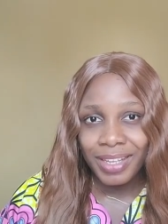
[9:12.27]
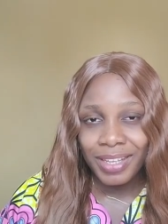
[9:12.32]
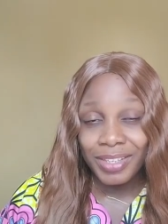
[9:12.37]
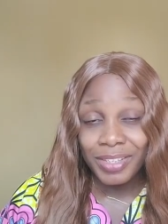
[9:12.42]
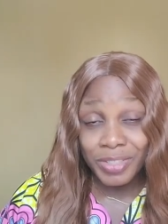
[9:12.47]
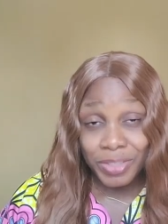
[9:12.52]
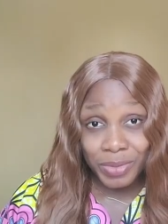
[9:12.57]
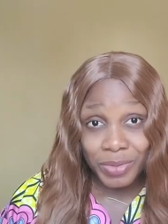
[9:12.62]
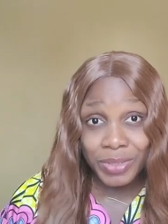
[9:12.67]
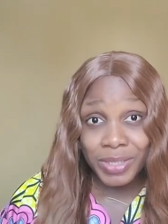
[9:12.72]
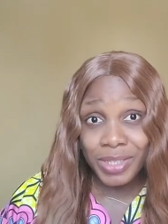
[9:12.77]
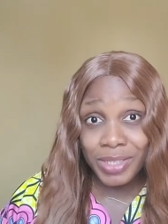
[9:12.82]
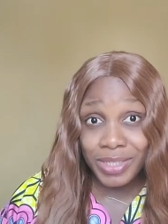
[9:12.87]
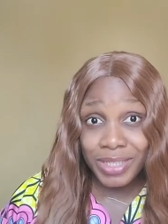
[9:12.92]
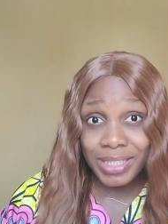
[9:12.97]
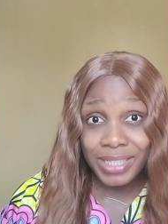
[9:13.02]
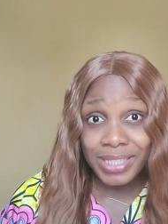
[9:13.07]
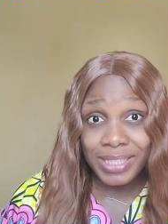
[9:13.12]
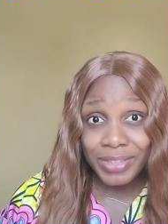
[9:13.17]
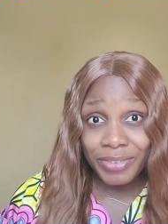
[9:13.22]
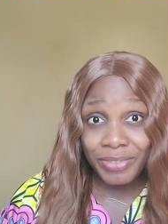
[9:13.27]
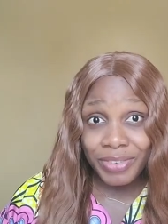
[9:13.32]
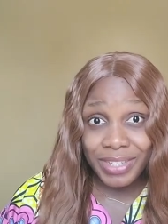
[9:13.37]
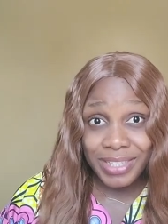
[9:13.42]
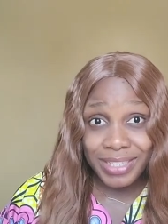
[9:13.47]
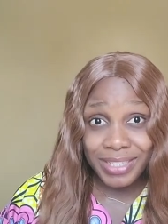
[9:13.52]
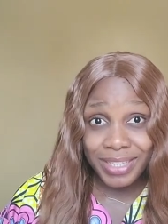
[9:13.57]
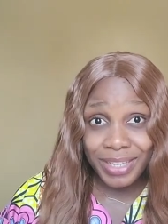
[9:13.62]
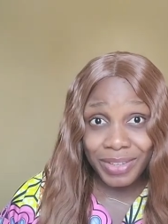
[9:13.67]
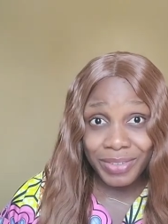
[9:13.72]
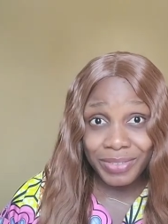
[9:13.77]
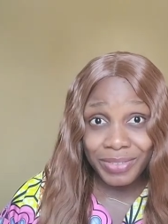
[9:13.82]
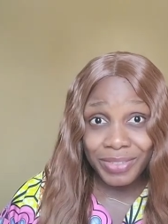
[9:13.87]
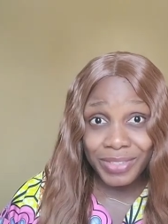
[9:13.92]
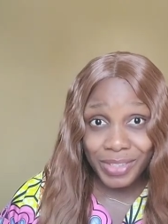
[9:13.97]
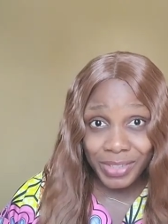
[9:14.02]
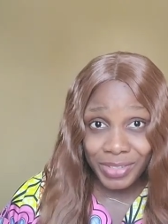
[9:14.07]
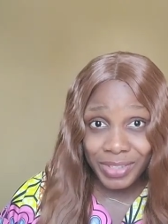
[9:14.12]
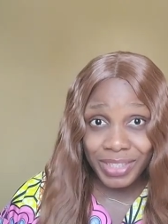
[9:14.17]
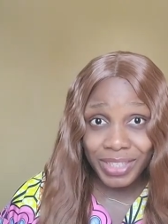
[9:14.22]
So this is the difference now.
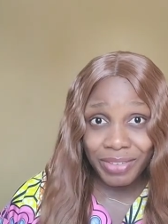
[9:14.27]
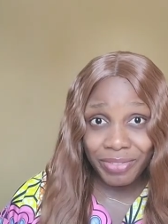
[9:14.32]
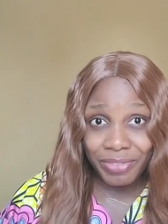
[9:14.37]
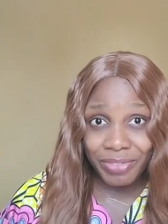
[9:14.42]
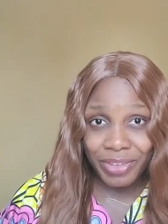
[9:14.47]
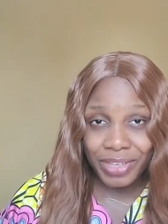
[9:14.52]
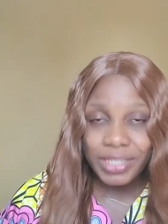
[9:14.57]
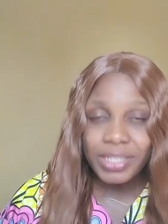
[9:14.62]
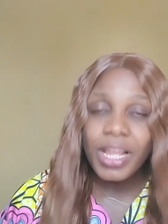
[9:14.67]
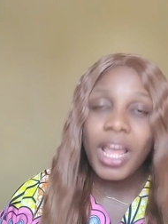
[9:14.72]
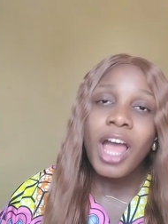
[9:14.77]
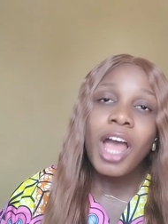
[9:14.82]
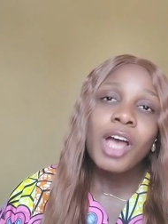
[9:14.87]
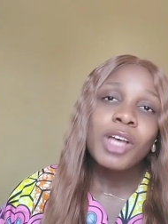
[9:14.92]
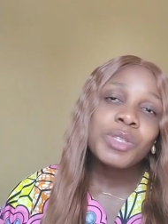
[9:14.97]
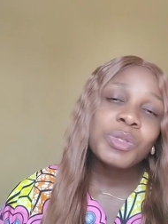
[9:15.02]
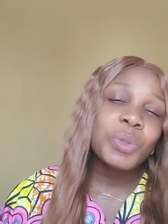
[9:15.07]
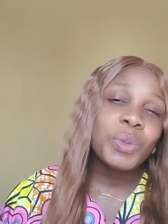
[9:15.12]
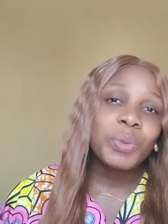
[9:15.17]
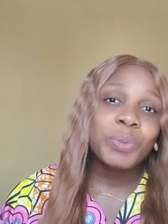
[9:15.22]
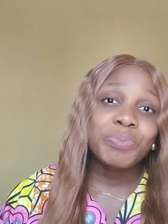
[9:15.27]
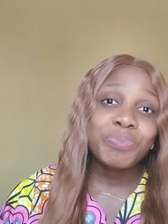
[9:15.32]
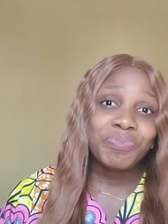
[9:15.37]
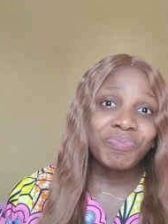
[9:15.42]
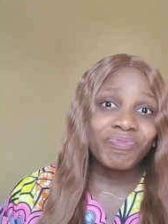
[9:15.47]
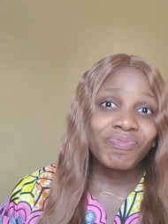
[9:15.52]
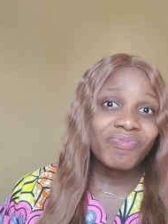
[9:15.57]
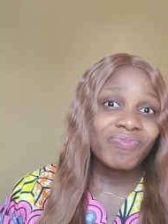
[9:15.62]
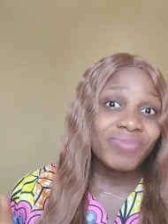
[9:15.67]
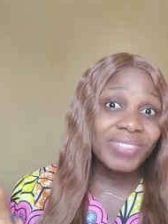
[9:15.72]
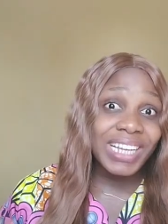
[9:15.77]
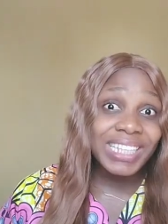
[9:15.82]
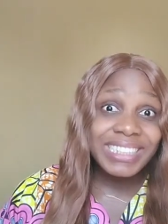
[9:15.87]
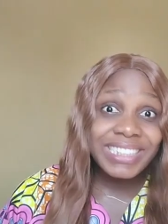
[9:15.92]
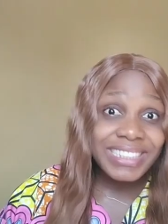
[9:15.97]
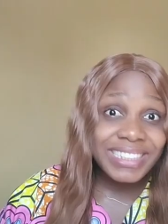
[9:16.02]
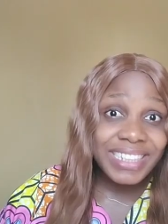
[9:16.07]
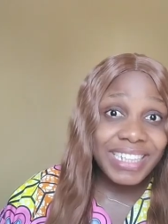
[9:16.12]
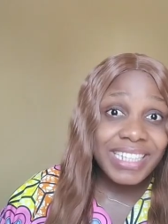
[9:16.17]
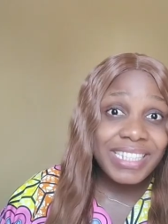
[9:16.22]
This is different. So that
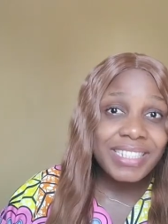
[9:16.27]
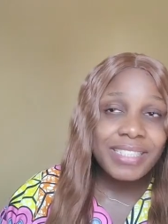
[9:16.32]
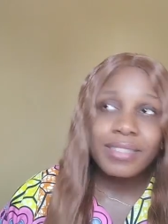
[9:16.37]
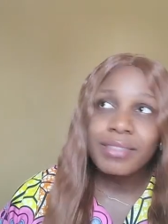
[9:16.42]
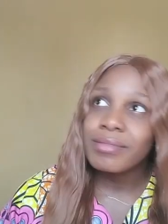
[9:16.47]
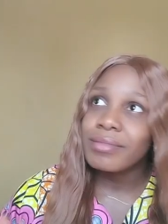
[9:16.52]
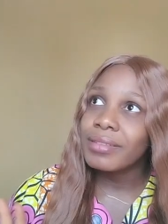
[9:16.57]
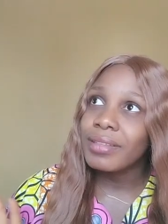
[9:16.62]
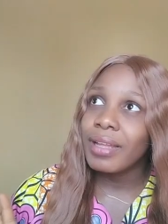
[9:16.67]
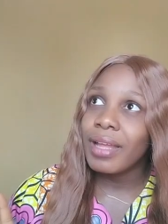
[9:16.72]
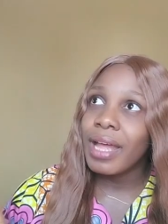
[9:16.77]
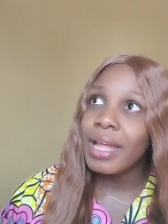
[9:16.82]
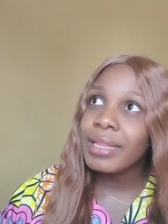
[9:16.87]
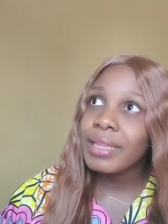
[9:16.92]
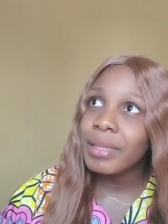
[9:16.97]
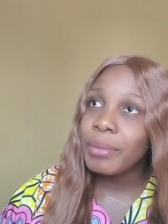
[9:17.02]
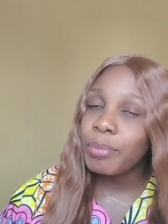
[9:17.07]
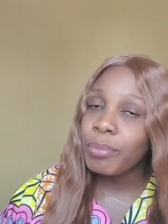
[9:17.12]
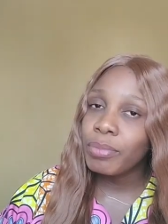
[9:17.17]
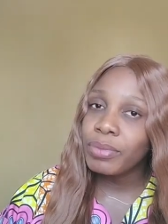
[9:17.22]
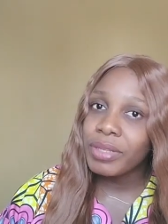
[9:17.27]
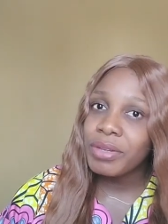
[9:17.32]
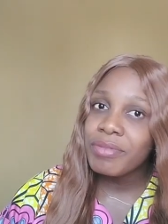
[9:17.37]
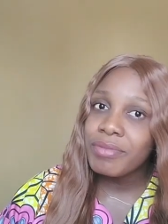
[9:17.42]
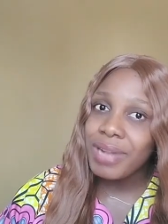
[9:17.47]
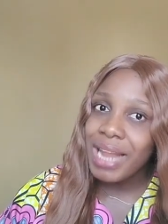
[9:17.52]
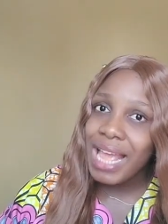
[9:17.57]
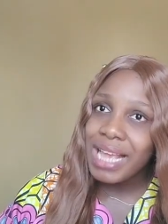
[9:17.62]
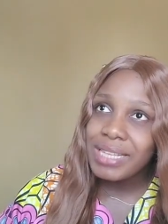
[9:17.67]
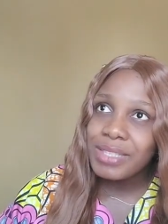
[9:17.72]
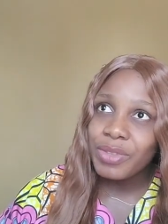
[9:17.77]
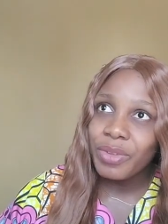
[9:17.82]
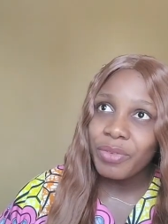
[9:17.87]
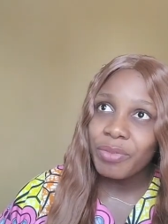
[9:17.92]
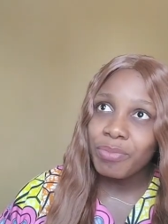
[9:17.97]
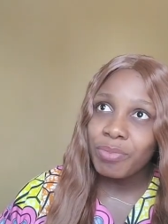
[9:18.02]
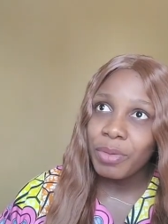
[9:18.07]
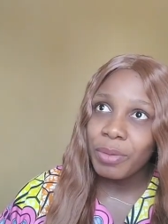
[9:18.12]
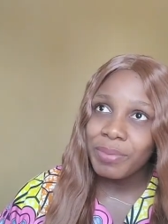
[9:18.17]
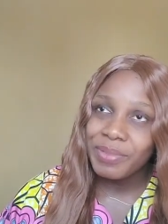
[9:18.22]
is it. And the, the likes
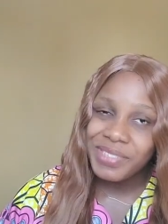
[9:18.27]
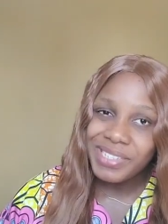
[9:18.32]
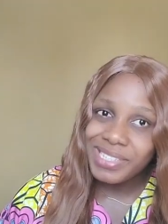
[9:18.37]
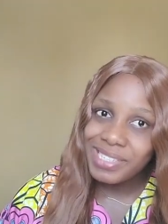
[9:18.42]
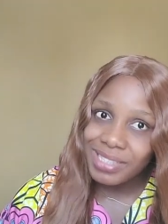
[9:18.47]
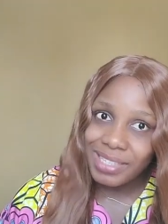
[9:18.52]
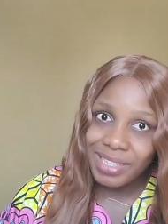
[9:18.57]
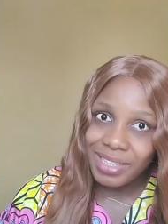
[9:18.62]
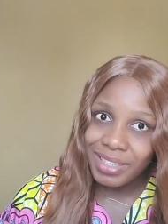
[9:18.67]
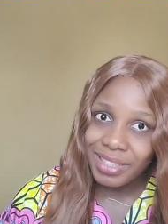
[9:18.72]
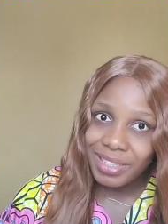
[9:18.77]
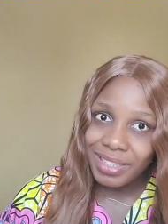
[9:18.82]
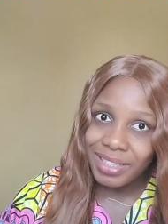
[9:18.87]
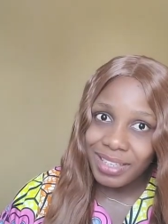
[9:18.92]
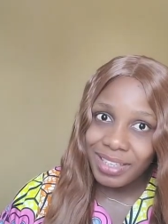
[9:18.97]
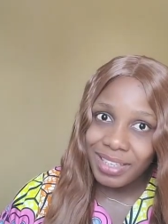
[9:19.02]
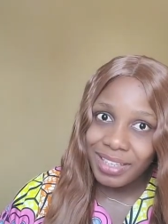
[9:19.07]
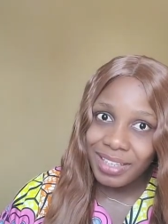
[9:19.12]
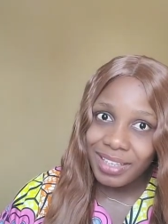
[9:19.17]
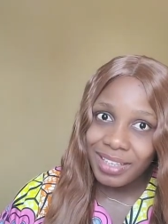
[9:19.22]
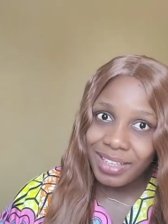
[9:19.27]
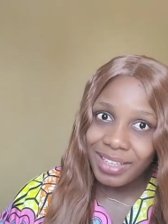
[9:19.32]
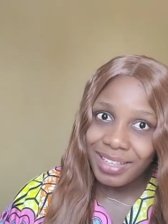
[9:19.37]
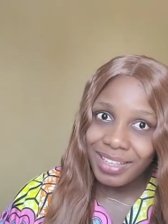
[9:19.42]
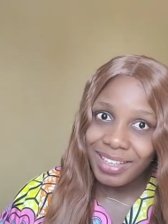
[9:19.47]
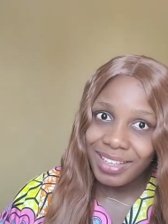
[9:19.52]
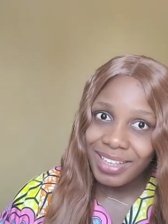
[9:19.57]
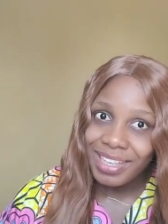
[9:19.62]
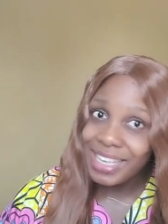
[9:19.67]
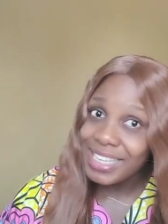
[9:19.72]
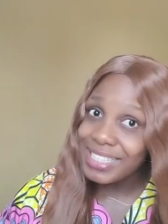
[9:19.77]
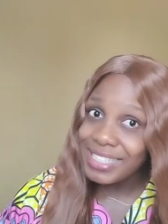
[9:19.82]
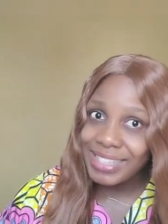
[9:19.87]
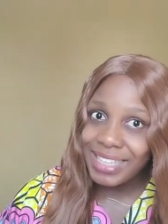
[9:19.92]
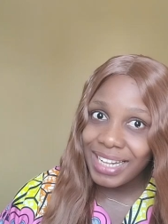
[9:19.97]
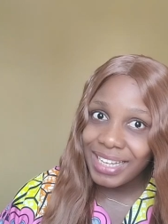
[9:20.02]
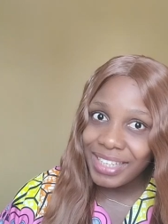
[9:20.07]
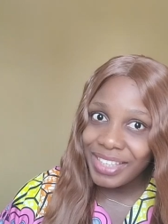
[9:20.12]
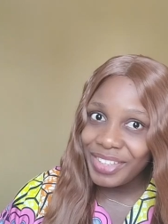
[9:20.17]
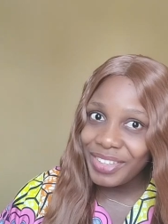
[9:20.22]
of Bobrisky He's
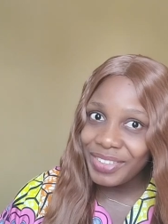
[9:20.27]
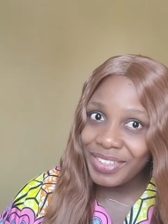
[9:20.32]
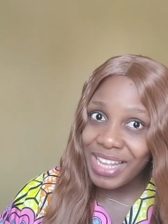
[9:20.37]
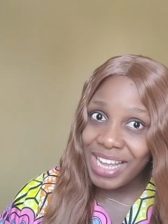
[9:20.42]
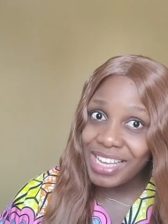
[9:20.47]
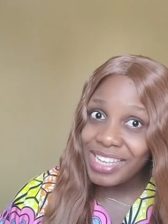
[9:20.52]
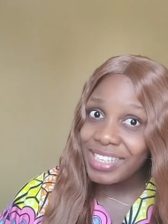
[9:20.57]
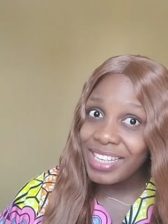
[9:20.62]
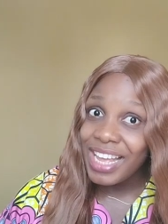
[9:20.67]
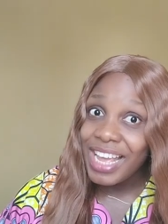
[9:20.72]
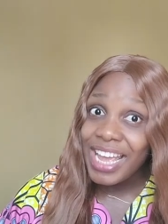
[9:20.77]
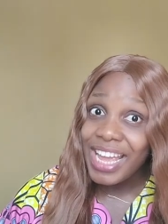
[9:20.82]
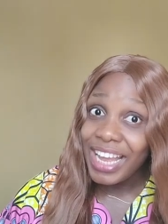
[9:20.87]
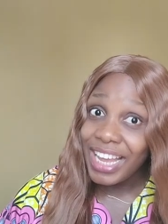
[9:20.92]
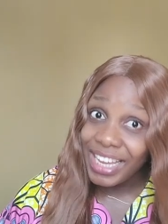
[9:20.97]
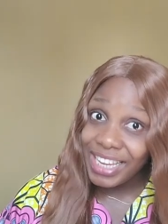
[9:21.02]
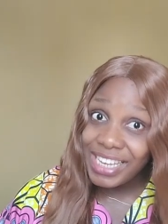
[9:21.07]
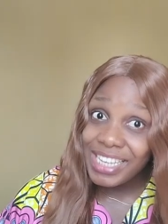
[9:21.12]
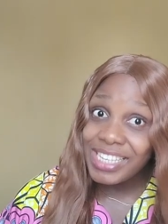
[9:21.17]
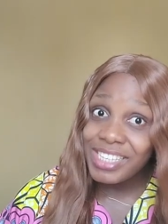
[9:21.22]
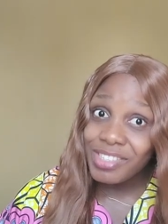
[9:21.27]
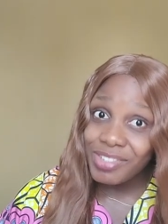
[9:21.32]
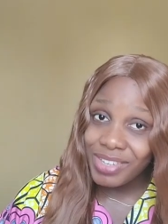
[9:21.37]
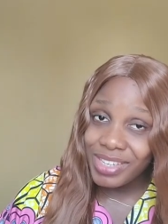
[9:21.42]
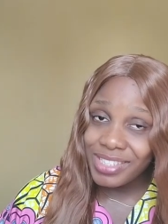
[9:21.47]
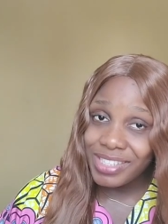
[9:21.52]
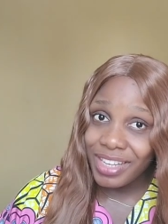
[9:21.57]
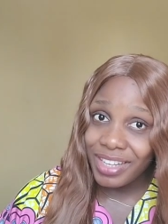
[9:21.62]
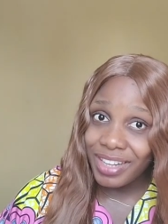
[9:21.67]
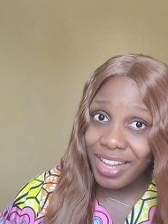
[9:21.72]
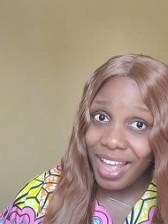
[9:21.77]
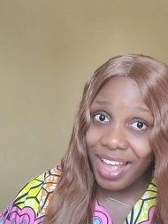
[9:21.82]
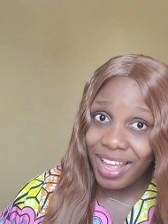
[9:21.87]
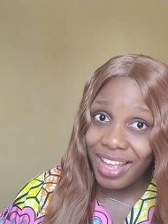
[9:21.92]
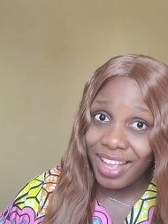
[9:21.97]
telling you that he is transgender,